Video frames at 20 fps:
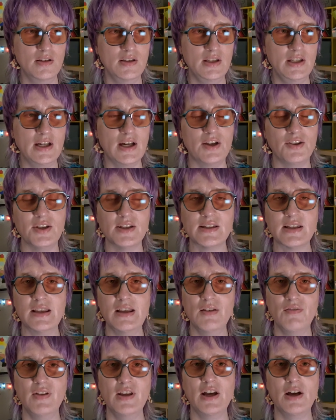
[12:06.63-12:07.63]
yeah, this
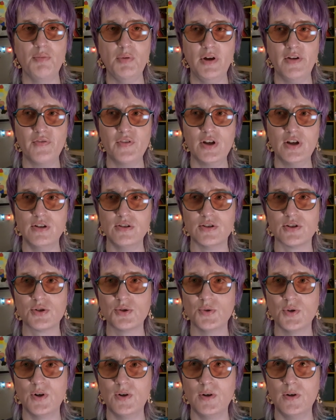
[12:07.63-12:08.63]
giving up of
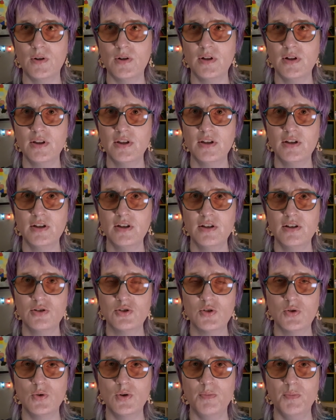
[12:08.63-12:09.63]
control
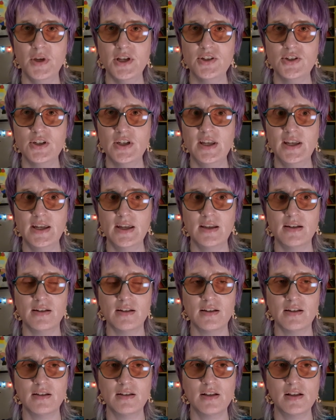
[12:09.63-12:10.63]
to a
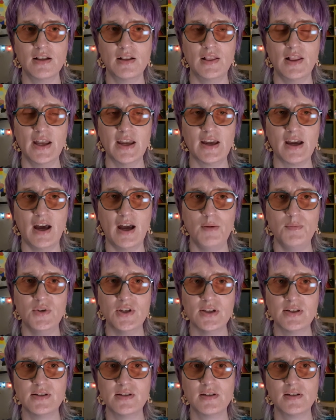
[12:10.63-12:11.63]
machine. Like I'm
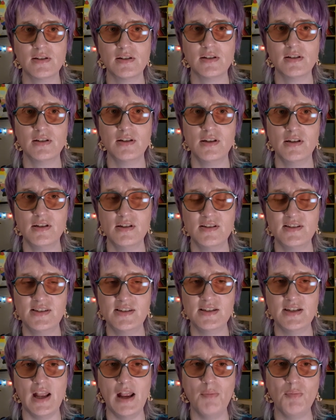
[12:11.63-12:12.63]
just
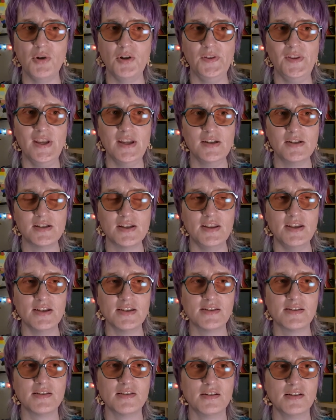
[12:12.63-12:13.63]
stapled into
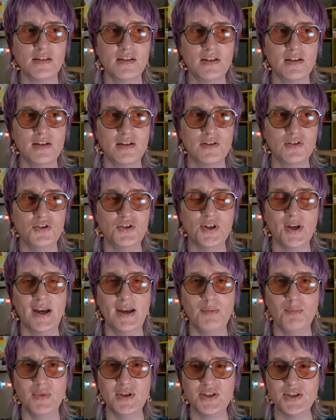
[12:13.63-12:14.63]
this
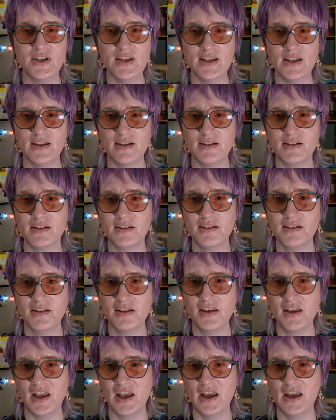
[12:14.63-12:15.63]
giant machine,
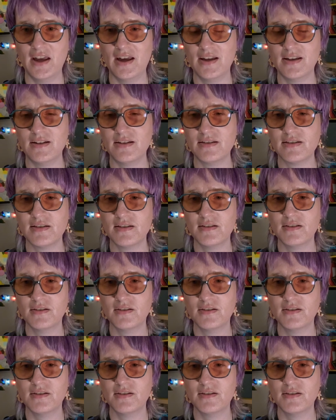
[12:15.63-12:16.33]
and